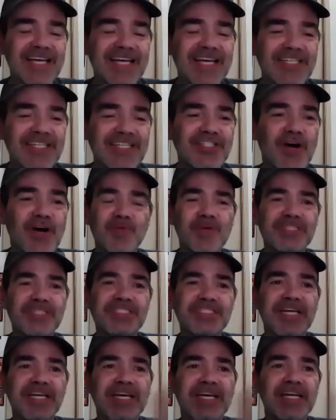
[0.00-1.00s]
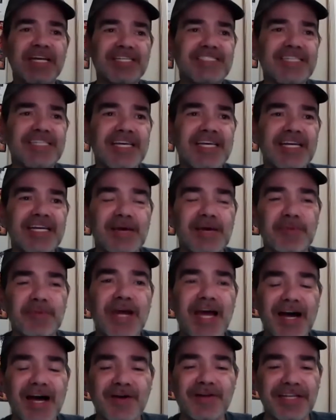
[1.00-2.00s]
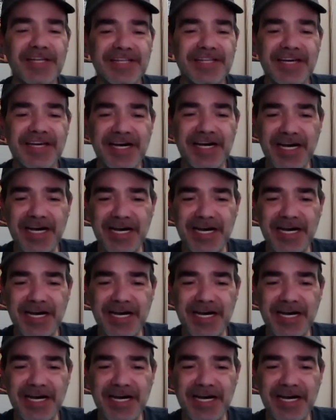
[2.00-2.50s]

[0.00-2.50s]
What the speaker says: so it was good to see him around, and